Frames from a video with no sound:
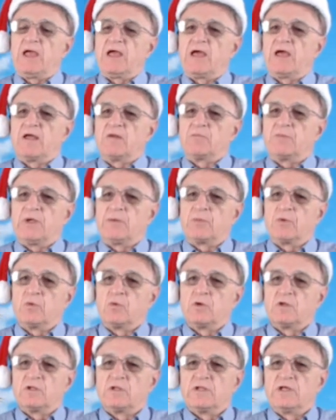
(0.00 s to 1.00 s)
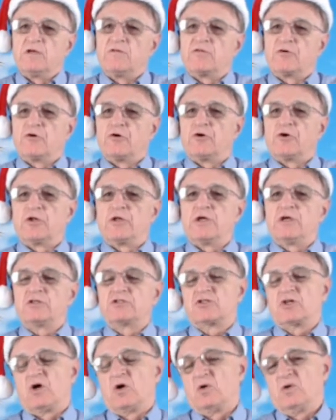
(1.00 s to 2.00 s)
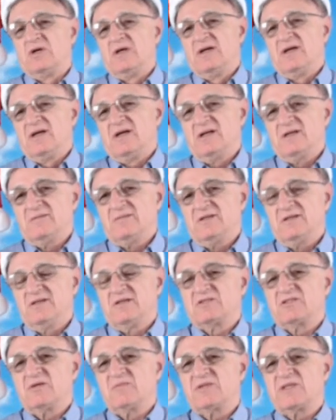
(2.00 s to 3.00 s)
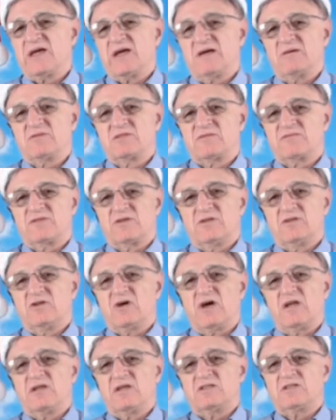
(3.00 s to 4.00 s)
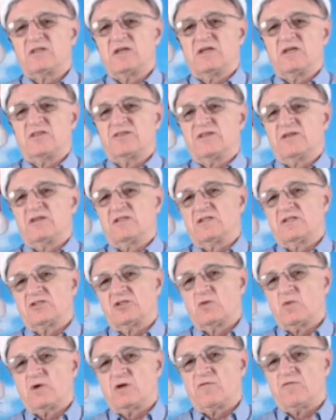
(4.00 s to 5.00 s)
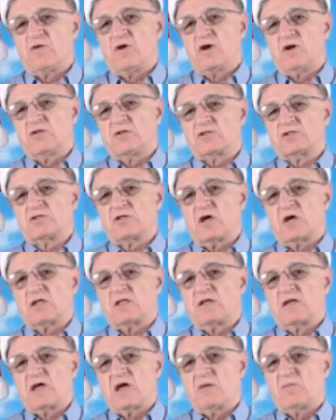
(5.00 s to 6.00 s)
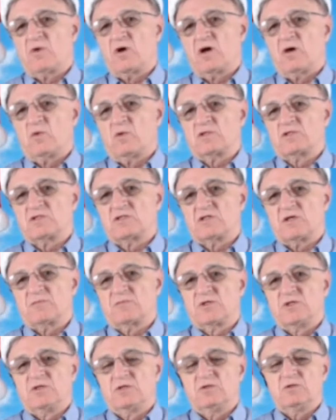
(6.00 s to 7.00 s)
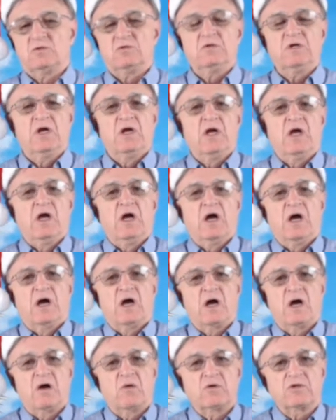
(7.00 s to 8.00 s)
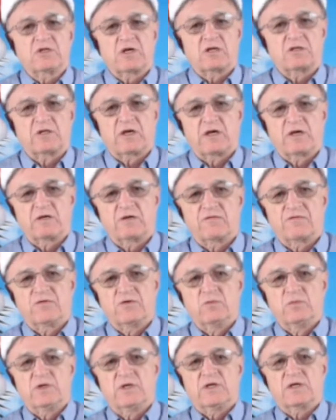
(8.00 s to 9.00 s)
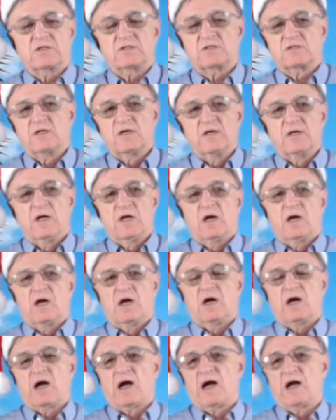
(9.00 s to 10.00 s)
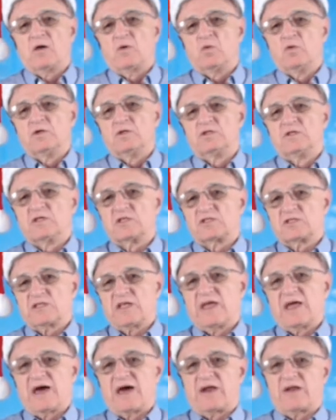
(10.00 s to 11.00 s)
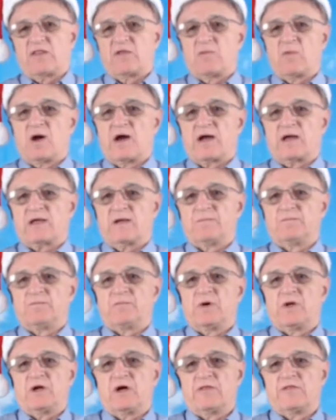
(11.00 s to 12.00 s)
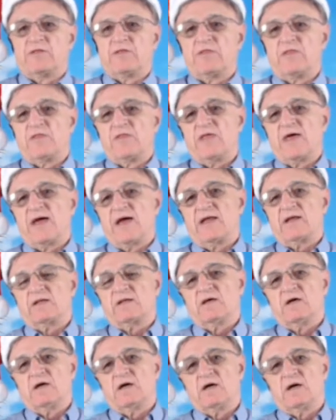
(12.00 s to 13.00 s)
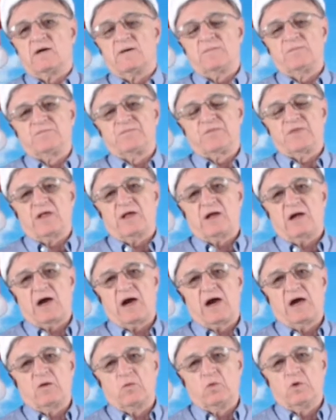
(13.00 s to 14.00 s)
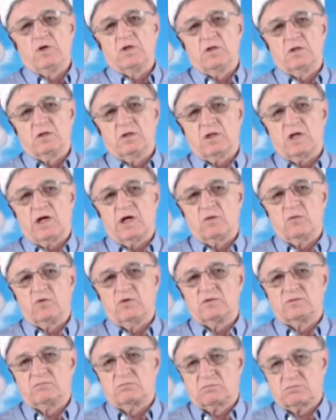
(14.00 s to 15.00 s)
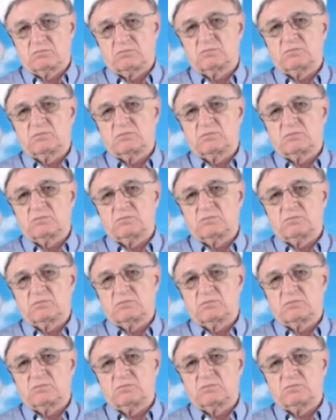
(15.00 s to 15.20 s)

and people will leave early. So, you know, sometimes if you're not into anything, unless you want to follow the stock that I'm on, which is up to you, which I'll tell you in a few minutes, I would stay out of the market. But other than that, I would